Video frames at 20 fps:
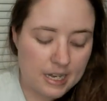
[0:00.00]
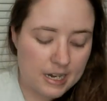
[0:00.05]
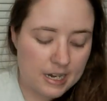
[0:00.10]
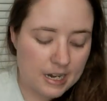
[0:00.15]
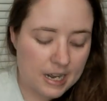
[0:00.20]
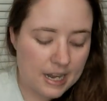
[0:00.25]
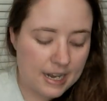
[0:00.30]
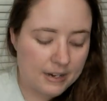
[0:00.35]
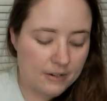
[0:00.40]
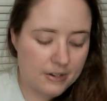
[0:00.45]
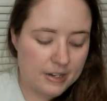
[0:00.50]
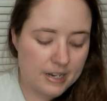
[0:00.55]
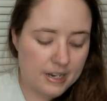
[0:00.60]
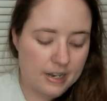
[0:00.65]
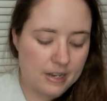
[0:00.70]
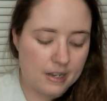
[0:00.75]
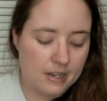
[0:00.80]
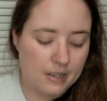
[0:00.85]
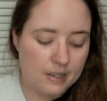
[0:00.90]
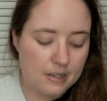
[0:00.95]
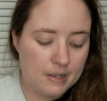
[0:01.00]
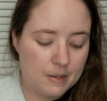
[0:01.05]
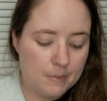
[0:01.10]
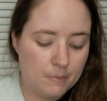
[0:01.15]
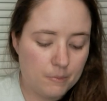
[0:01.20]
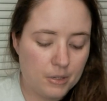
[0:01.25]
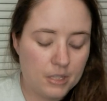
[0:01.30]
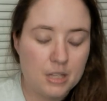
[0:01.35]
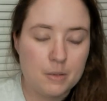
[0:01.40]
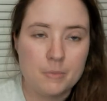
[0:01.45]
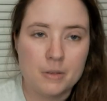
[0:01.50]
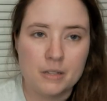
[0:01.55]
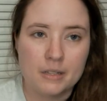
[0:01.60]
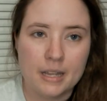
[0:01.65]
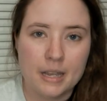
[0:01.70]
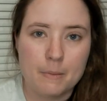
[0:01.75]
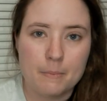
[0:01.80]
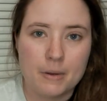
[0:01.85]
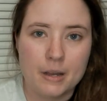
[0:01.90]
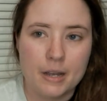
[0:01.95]
and I had already put them in
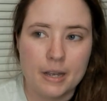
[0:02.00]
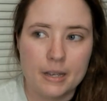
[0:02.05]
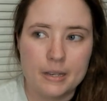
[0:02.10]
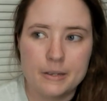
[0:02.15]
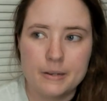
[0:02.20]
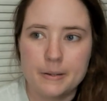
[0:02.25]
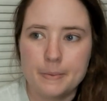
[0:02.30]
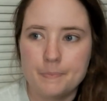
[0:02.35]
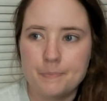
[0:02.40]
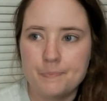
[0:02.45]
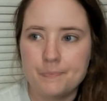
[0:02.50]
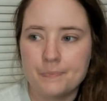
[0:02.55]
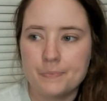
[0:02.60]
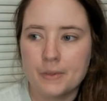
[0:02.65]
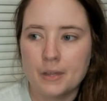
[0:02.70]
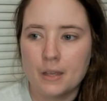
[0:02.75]
like my um,